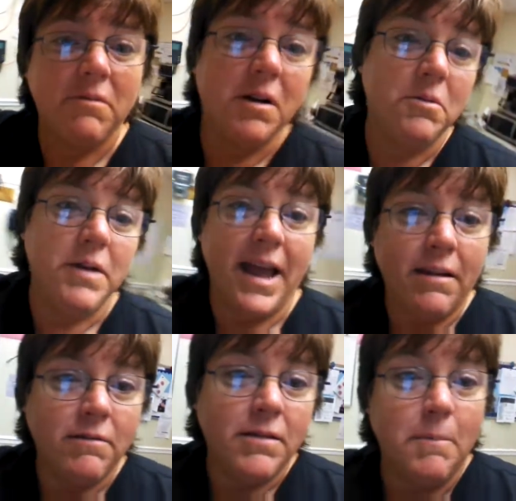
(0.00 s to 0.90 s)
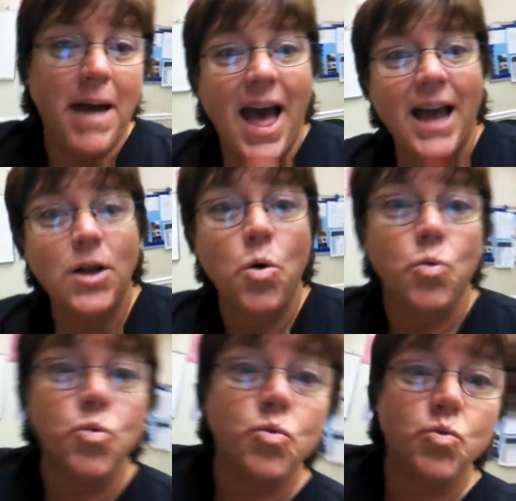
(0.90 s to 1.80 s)
road down the
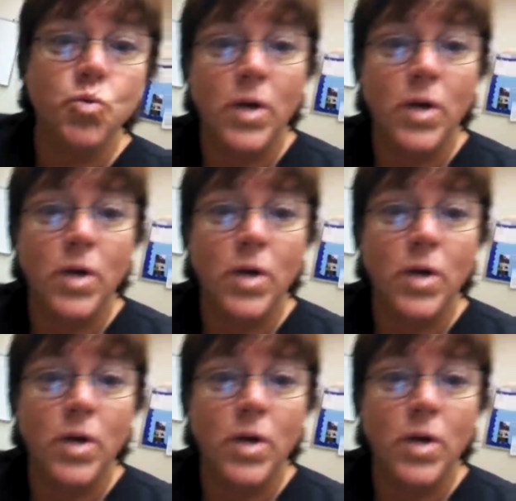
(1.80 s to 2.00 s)
bio.